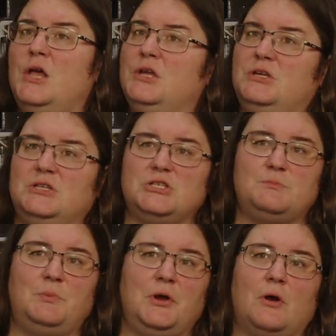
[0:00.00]
You can just
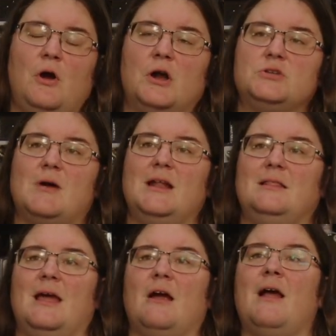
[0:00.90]
put your cards right in
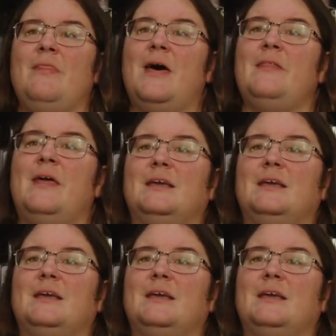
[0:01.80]
there. And then that